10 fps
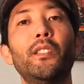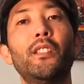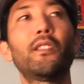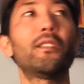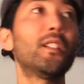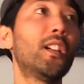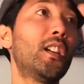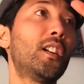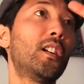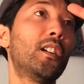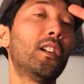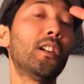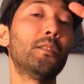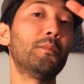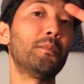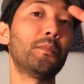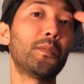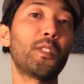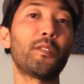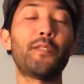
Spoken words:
your